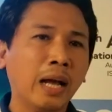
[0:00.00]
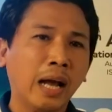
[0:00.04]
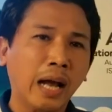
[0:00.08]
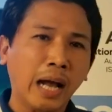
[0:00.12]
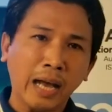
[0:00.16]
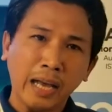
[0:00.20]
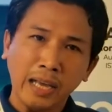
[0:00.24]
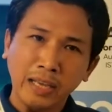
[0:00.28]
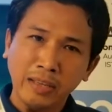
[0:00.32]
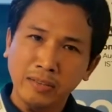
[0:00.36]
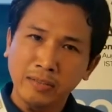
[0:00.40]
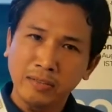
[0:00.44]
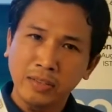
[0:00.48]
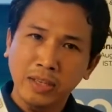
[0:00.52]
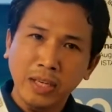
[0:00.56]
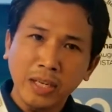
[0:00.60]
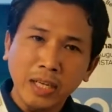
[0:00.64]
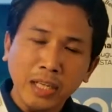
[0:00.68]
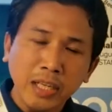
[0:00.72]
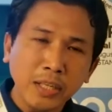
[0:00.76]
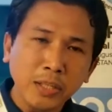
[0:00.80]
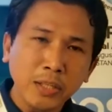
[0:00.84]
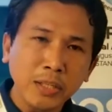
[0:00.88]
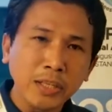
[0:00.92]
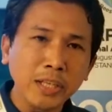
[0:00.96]
I
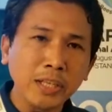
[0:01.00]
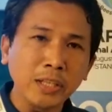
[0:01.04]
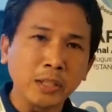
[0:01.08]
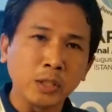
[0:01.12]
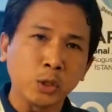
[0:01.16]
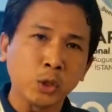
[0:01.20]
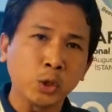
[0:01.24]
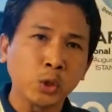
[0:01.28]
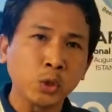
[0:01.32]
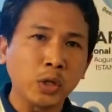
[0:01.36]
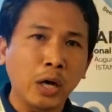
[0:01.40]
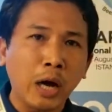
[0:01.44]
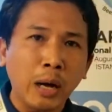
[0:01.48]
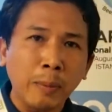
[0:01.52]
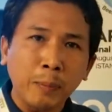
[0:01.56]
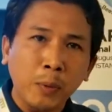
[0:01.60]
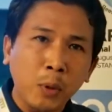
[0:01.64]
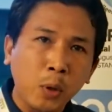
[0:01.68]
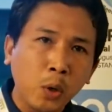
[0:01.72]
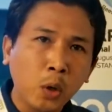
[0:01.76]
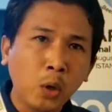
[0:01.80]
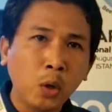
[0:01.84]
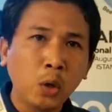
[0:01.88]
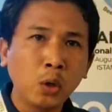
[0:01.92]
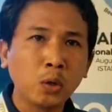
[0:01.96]
really need to
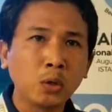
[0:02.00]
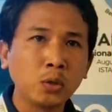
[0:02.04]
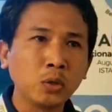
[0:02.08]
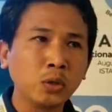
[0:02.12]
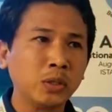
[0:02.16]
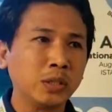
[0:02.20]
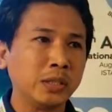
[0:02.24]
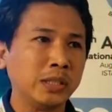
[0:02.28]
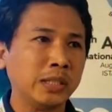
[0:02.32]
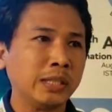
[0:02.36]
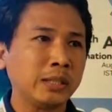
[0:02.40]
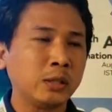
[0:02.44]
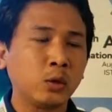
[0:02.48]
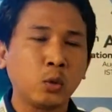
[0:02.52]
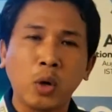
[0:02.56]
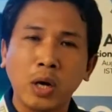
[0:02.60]
uphold the